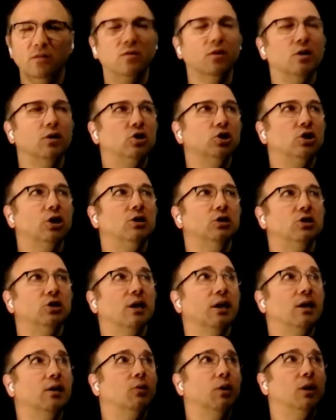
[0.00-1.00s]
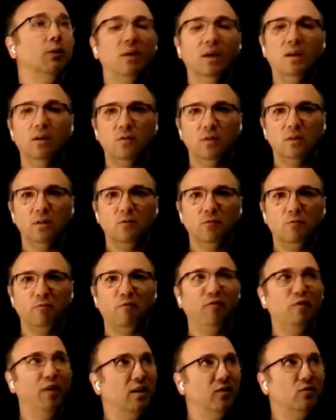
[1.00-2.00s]
is not changing anyway, because it is
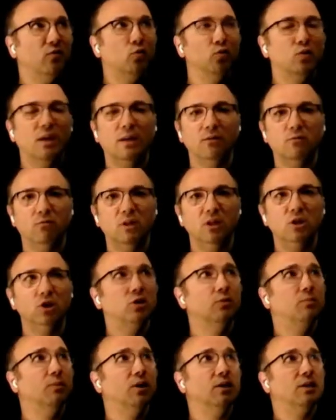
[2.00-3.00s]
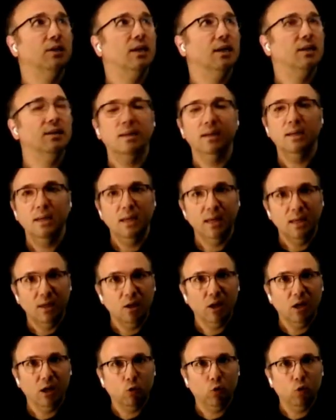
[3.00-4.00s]
fixed to that rigid body. And
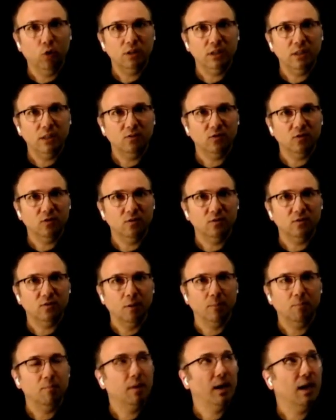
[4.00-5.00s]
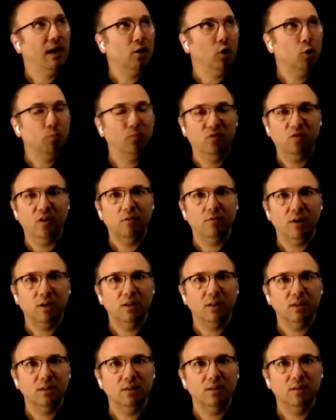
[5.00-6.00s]
a coordinate system, an
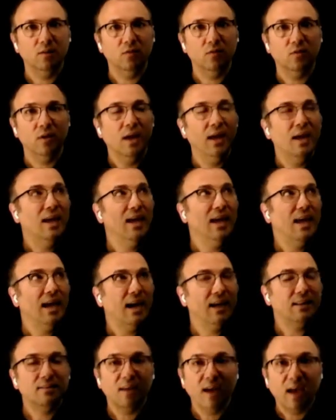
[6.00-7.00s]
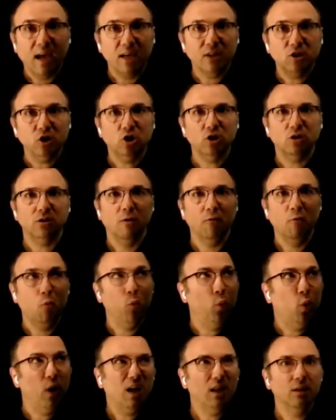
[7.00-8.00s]
observer that it is attached,
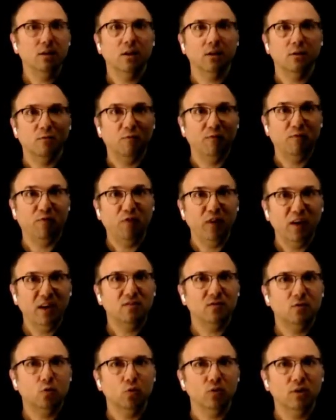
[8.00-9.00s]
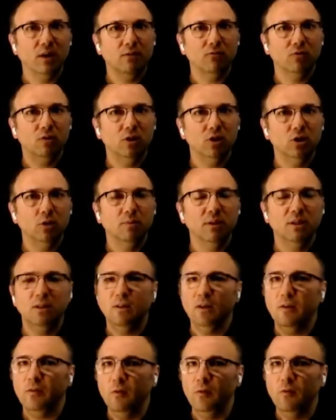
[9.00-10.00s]
welded, fixed to that rigid body,
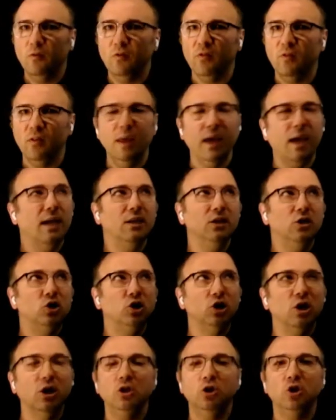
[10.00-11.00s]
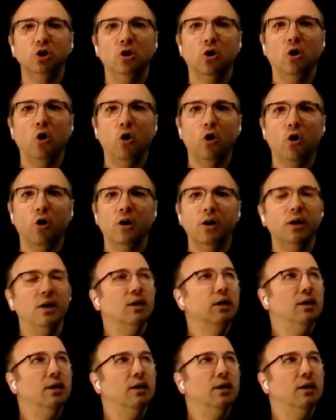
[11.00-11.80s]
doesn't see any change in R.